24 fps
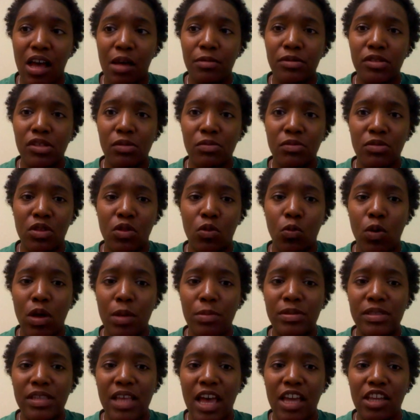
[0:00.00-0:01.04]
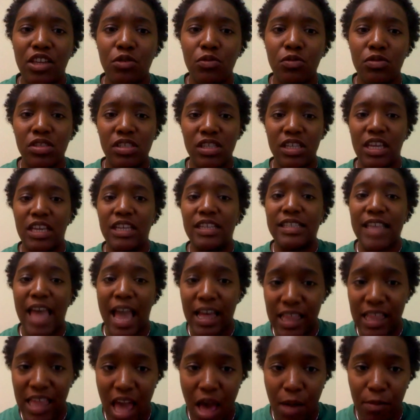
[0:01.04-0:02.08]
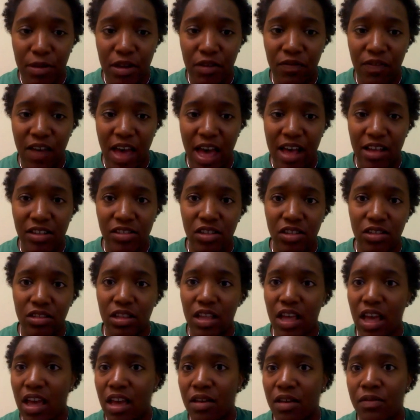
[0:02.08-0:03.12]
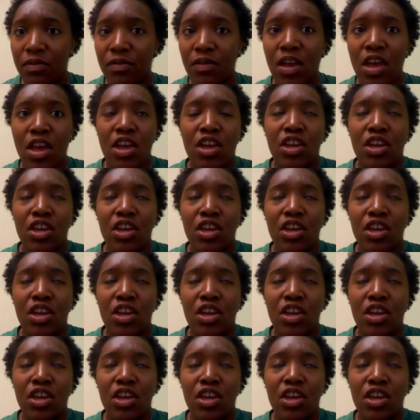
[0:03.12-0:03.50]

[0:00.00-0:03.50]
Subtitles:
In terms of the website, you see exactly how many vials are left.